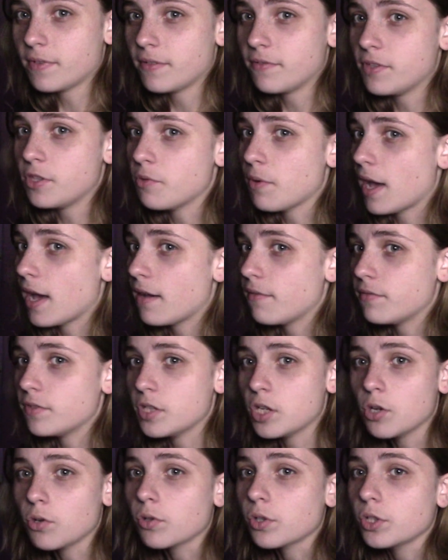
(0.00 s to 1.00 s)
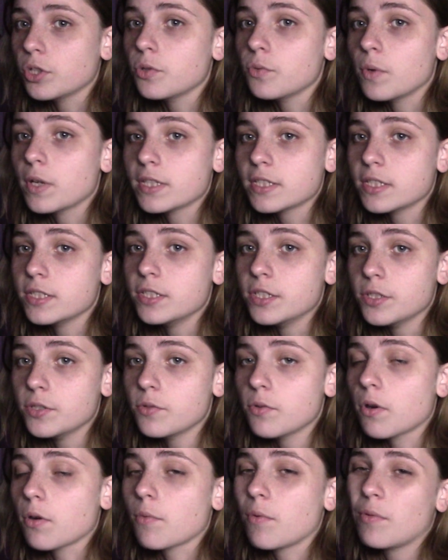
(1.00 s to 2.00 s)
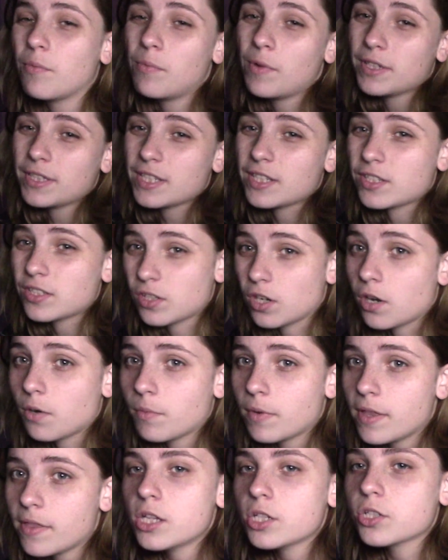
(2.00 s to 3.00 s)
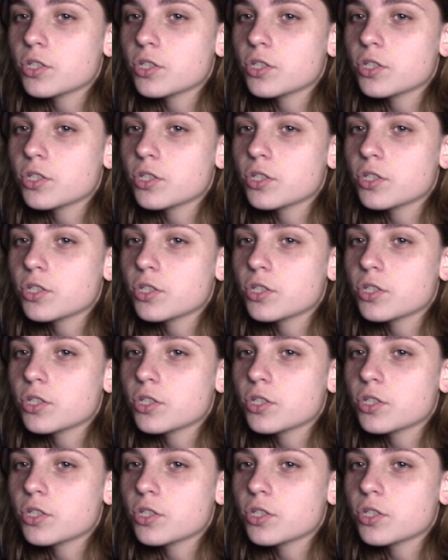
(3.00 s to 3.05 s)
if you have no clue what to do or what to start with.